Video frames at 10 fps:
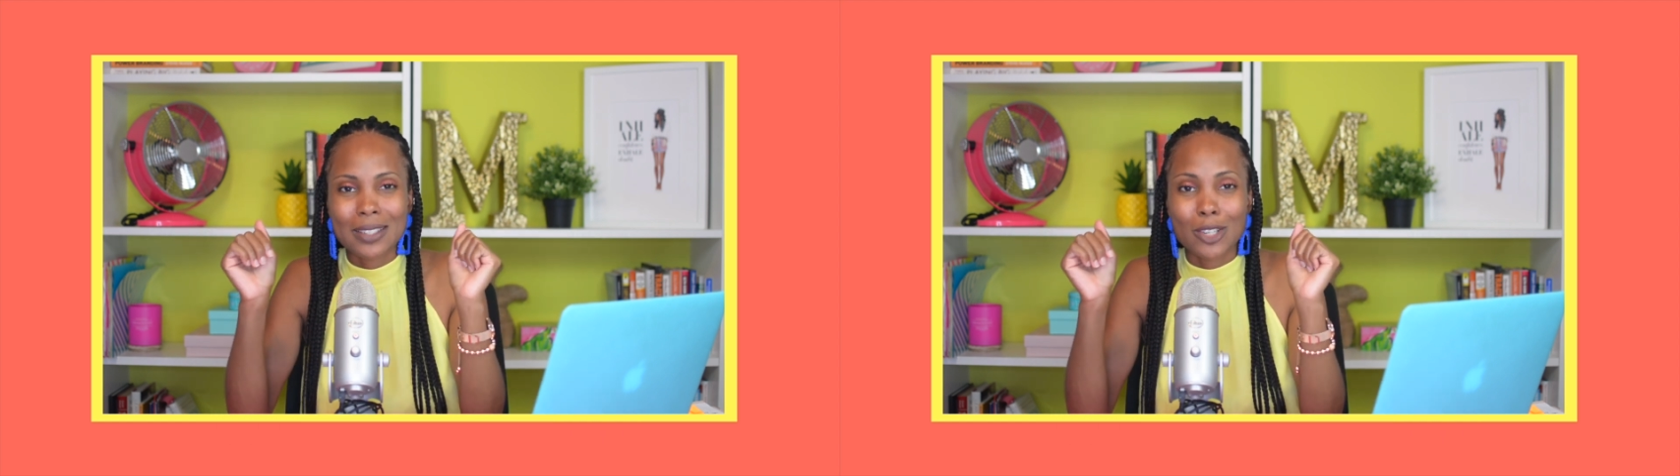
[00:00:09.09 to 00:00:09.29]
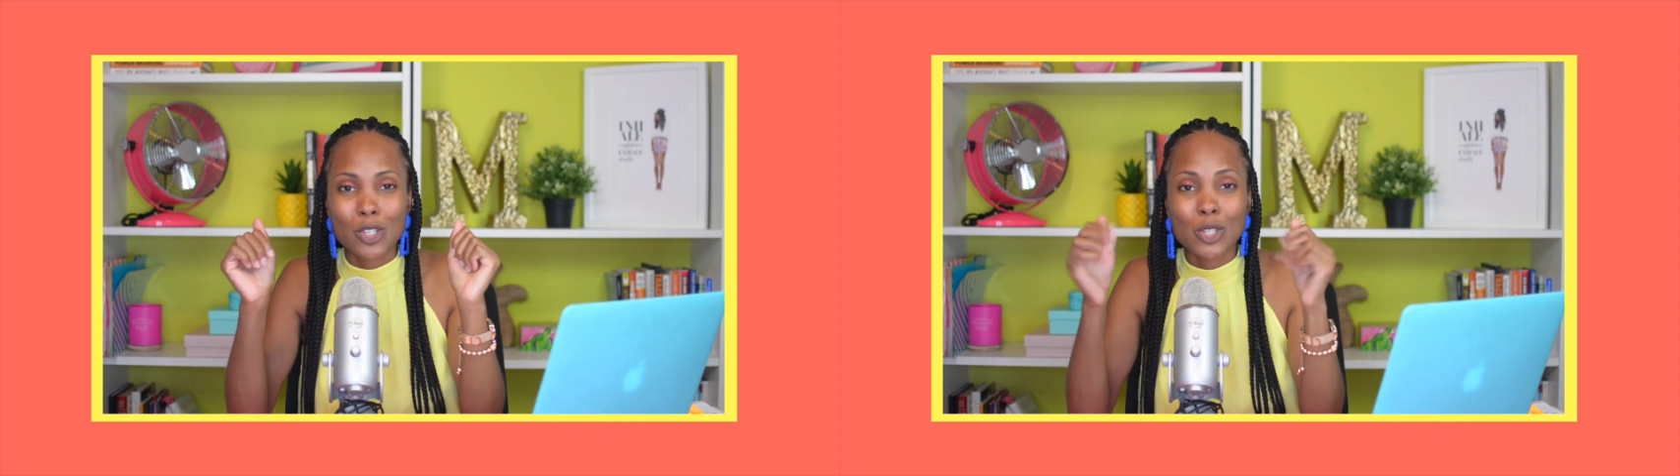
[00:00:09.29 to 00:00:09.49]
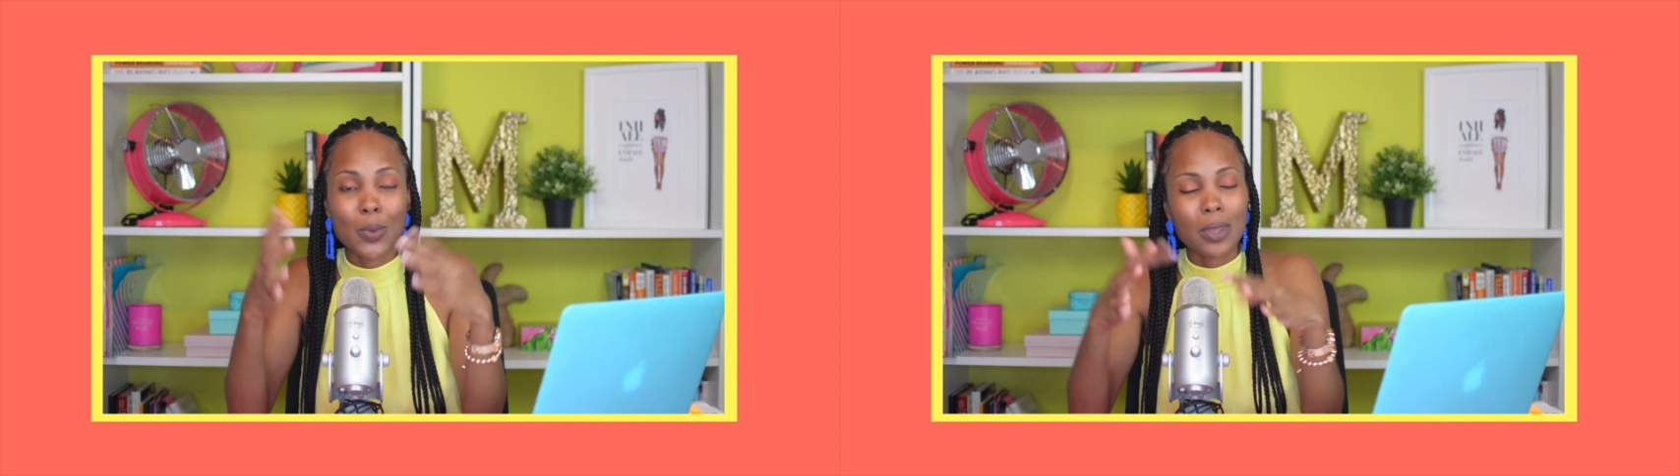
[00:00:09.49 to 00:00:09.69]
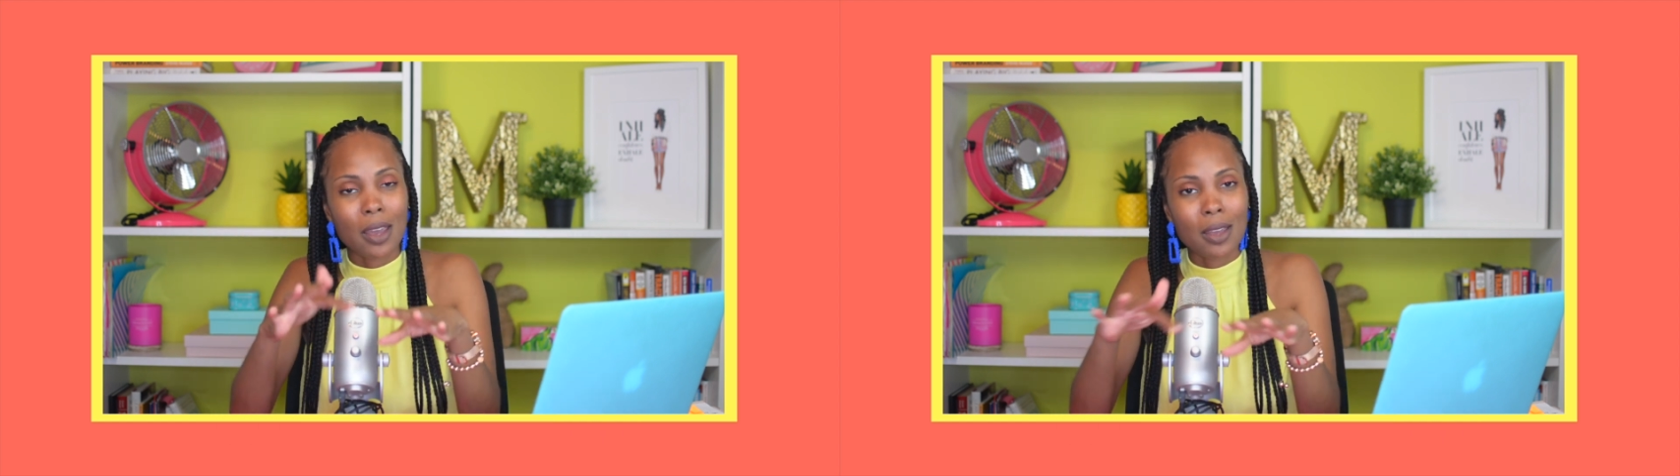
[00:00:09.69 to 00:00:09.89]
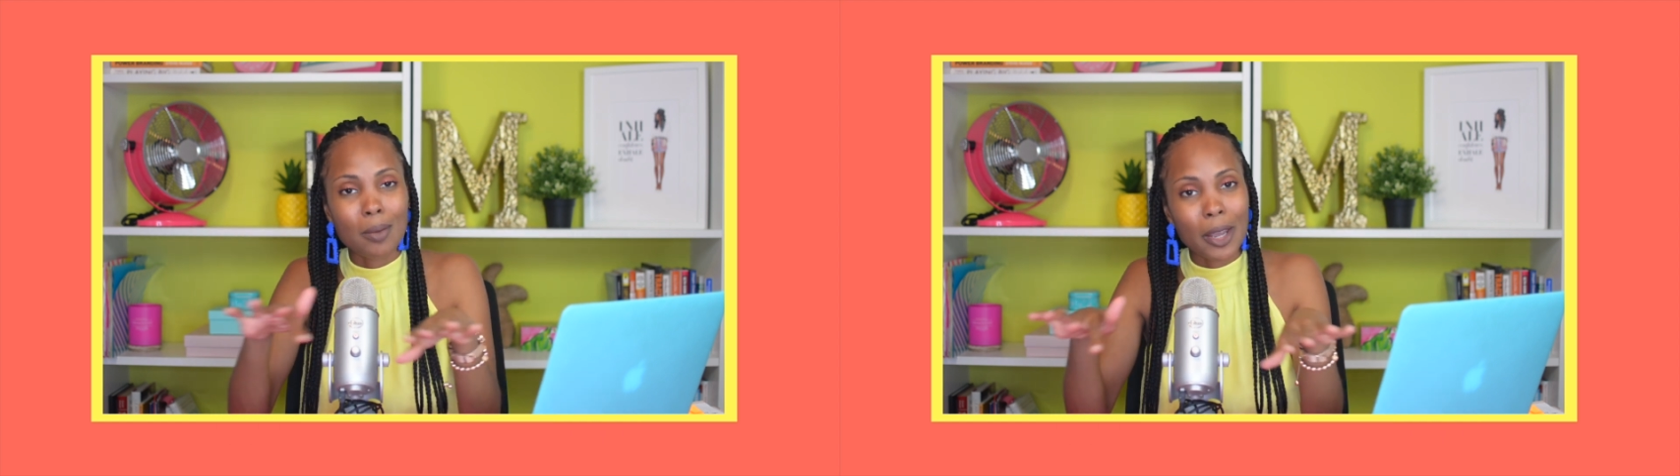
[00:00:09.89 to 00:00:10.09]
sessions
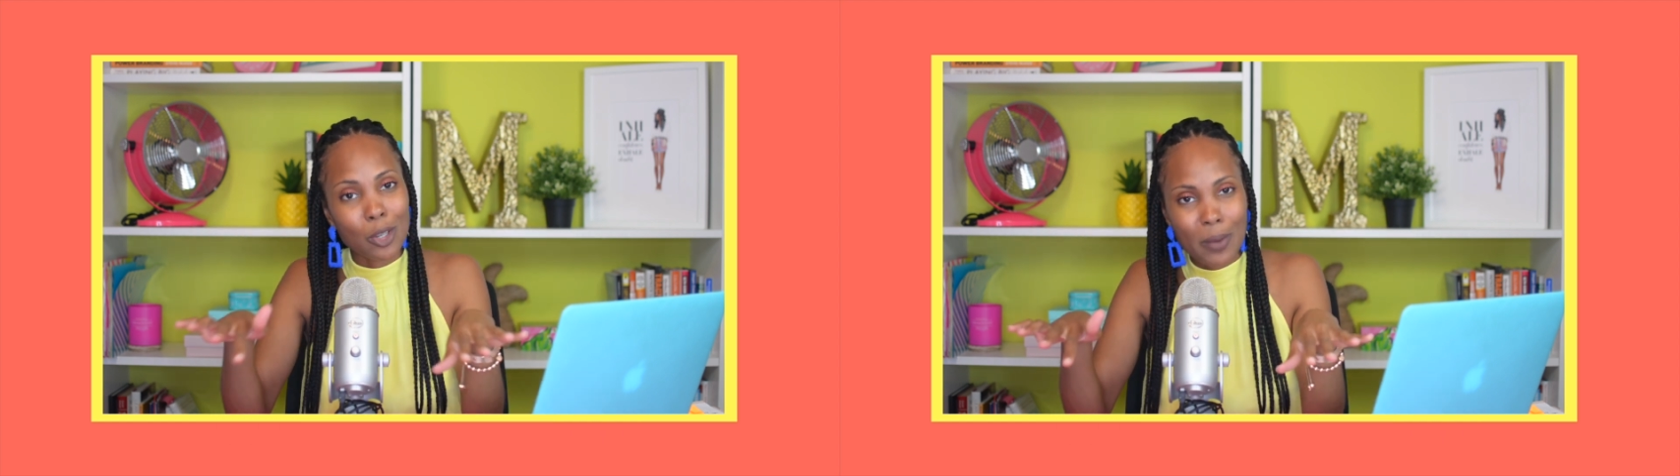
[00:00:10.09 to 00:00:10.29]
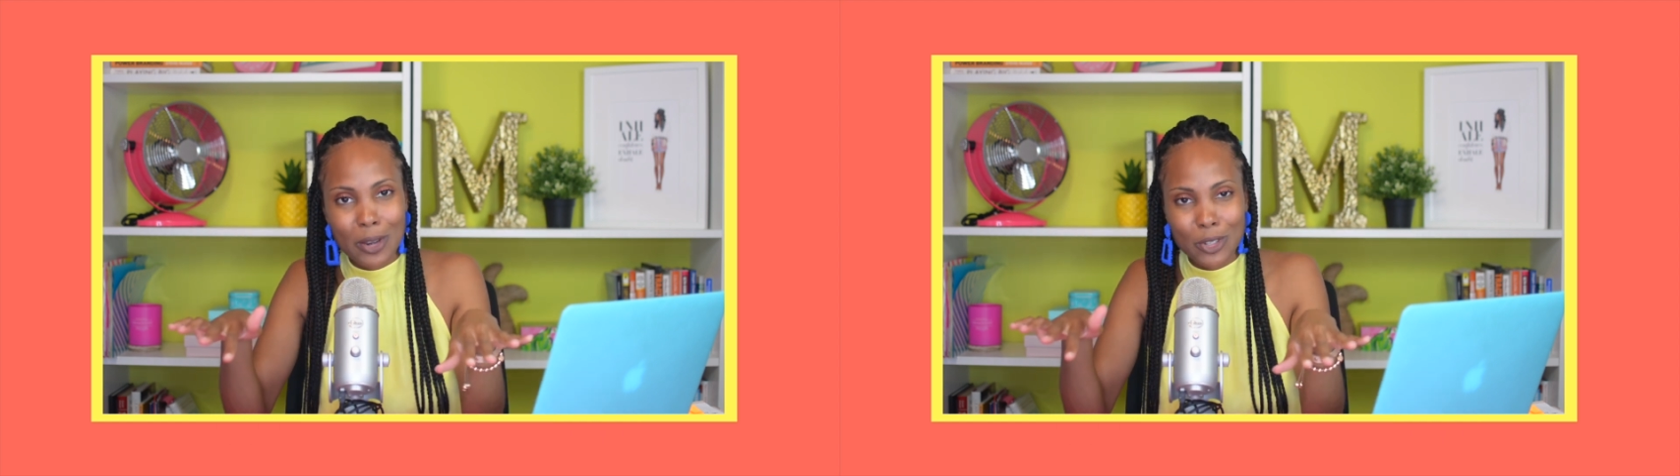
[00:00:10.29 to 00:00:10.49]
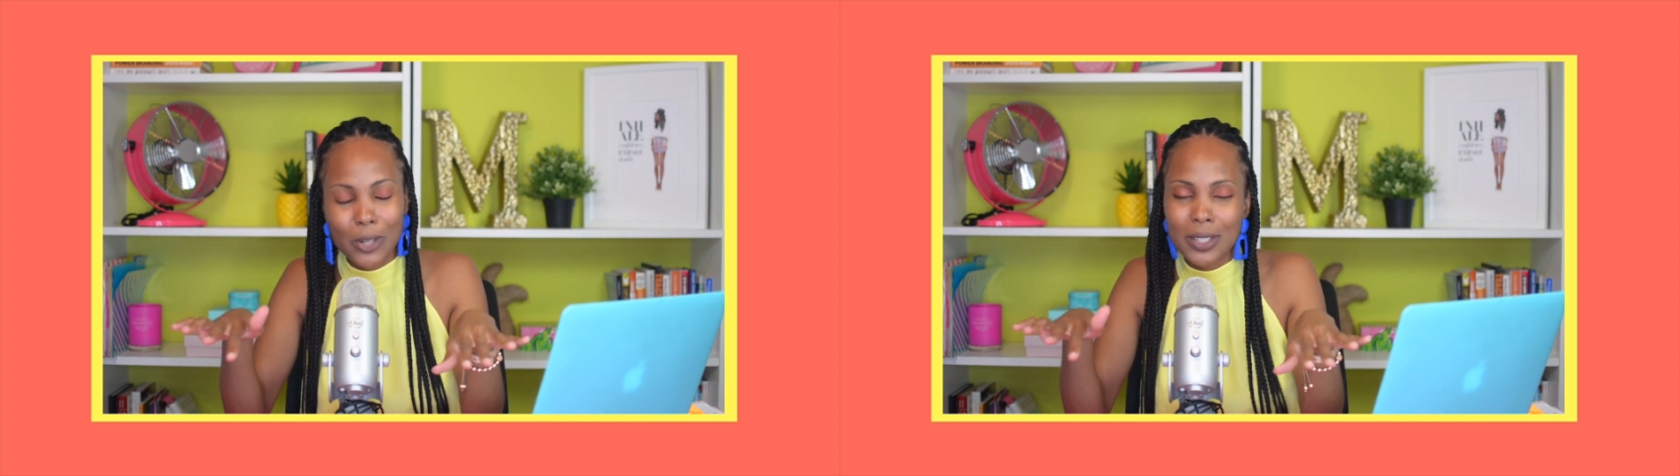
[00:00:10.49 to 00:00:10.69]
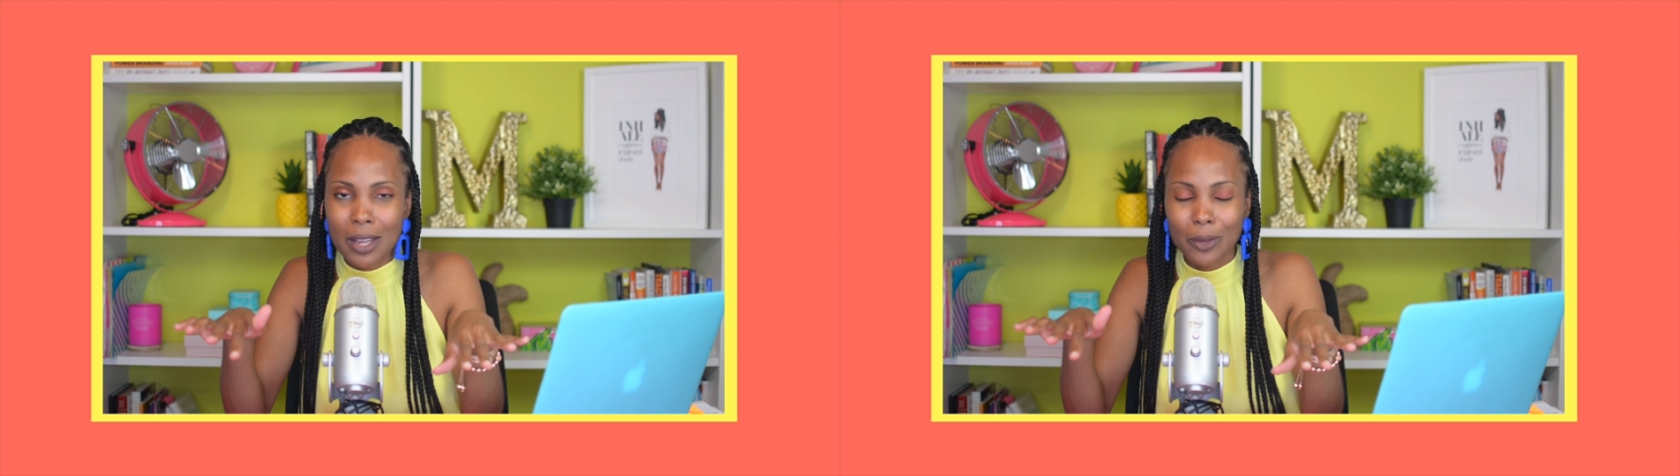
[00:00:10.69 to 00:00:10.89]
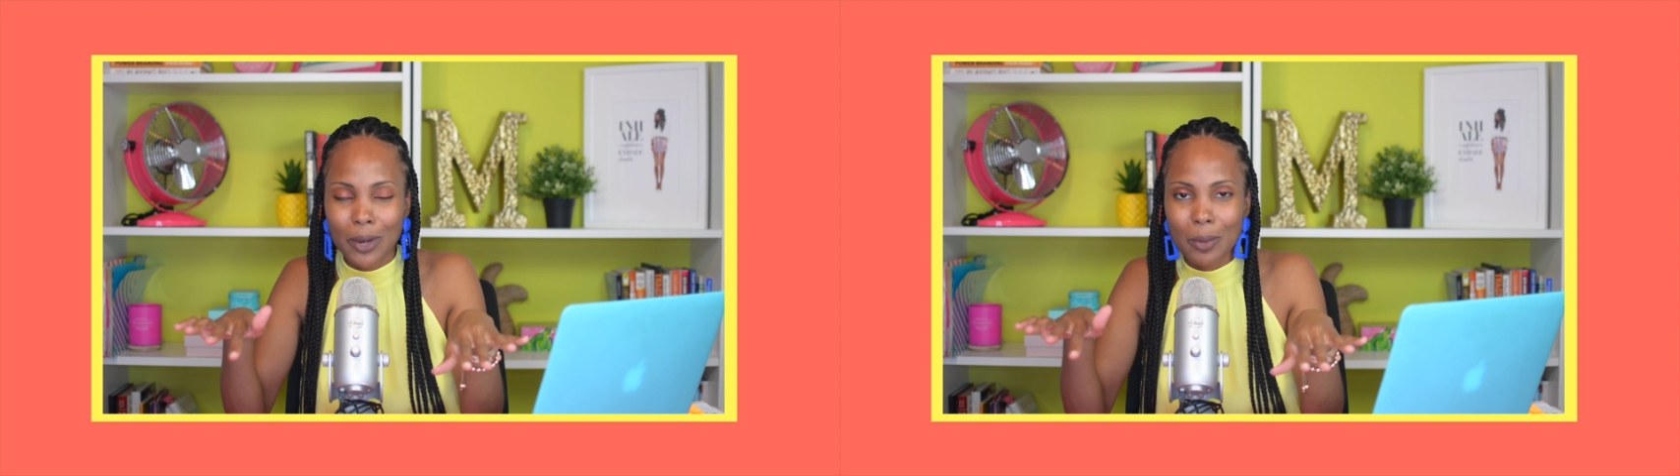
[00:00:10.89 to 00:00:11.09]
within my new manager
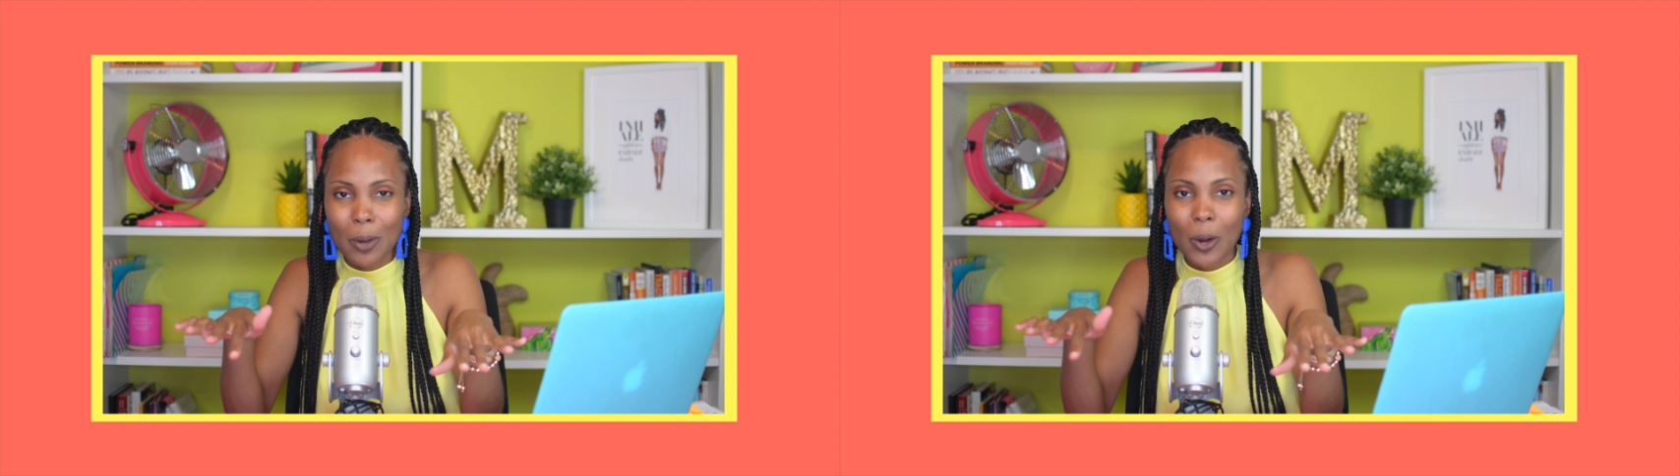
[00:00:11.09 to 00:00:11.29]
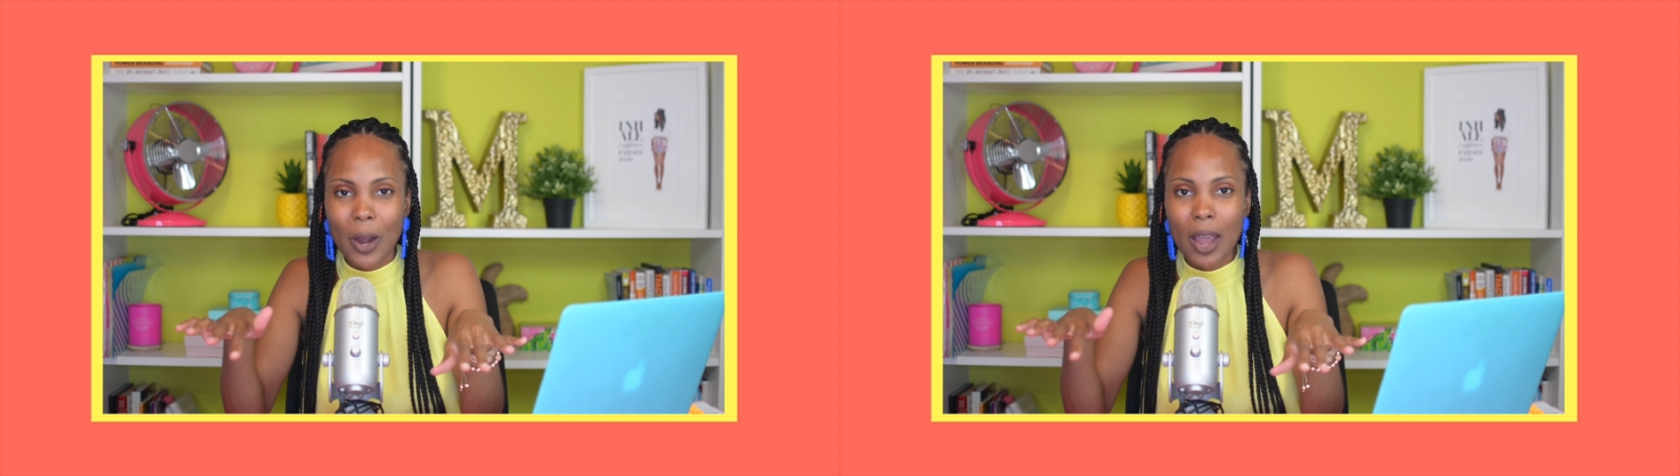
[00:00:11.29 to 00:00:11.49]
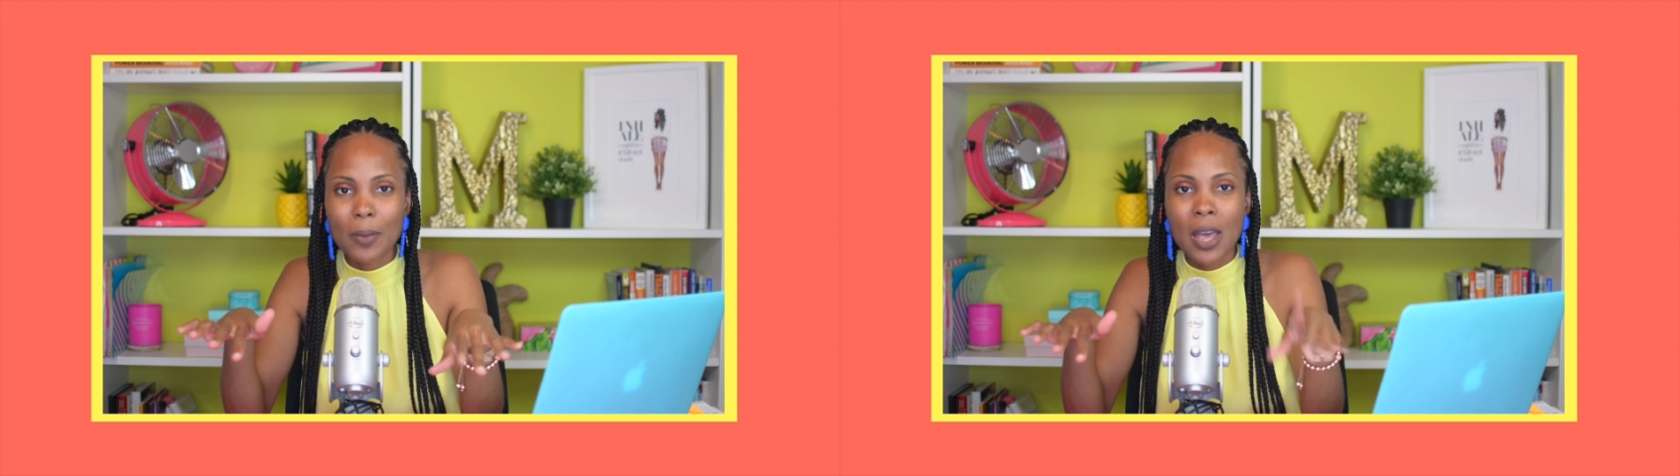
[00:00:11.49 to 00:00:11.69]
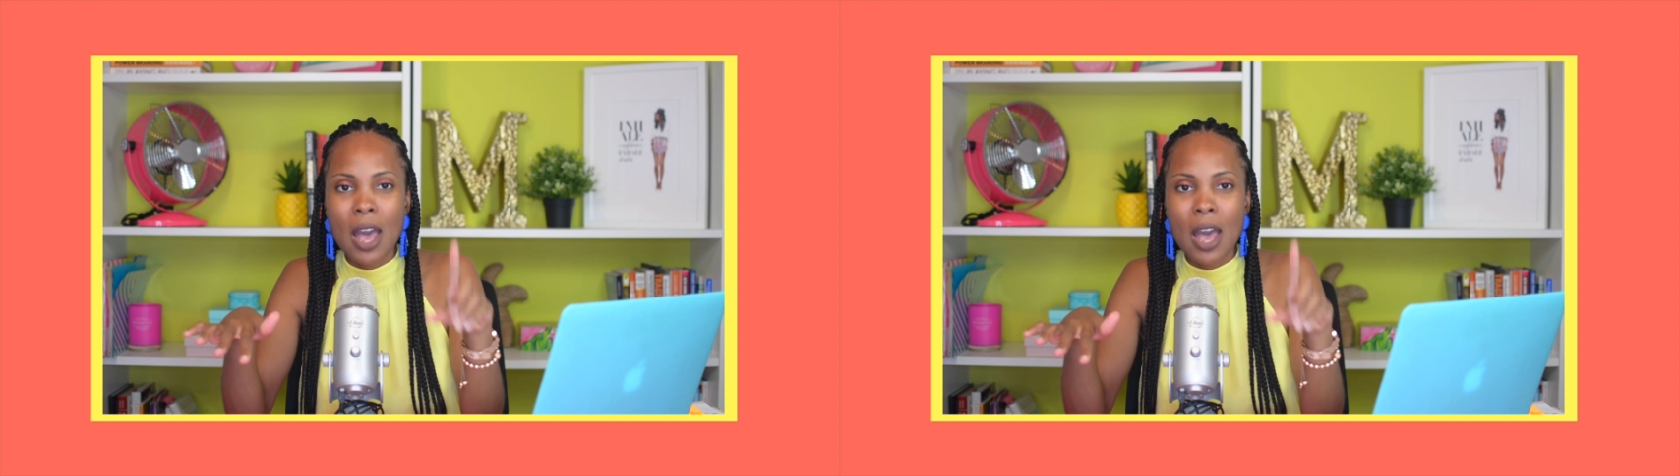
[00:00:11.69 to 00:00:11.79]
accelerator program,